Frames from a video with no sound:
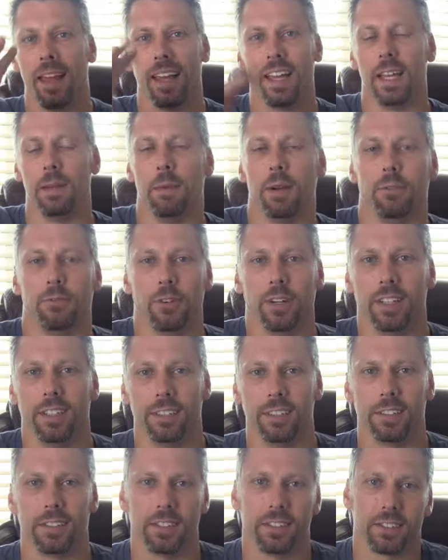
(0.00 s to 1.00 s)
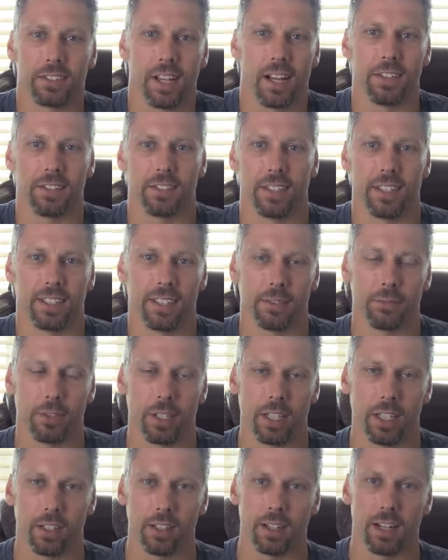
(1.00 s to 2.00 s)
Hey my friends, Scott Zlateff
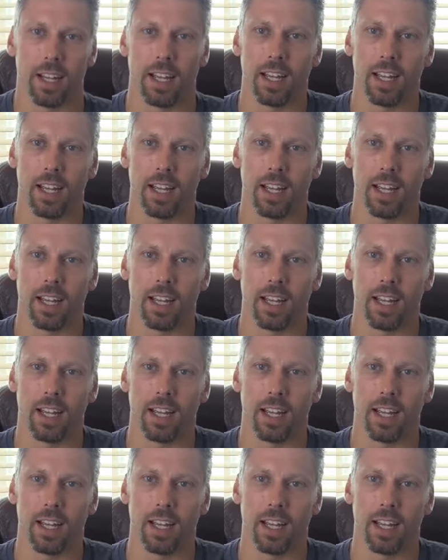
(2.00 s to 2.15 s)
here